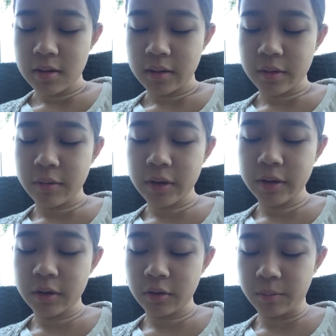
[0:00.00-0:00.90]
They're really
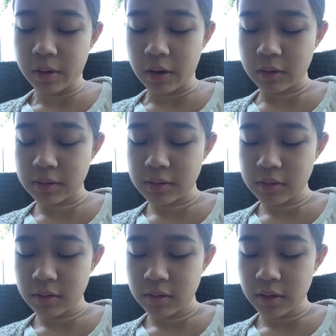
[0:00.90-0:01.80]
cute birds,
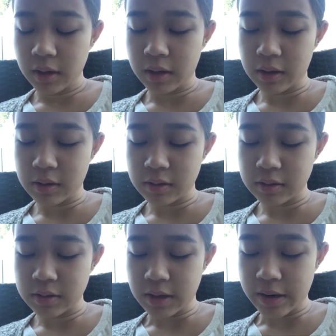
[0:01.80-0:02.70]

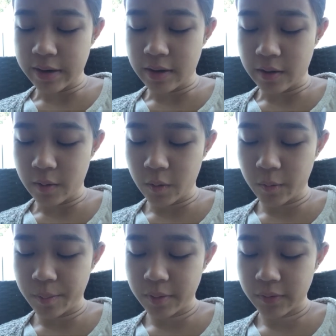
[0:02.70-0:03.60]
and I hope
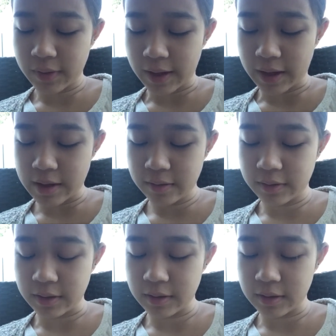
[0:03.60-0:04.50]
that
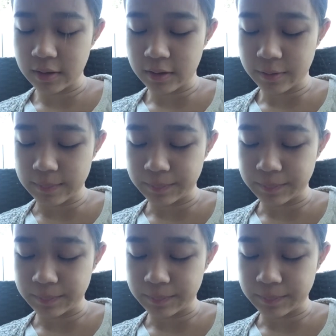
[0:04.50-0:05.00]
I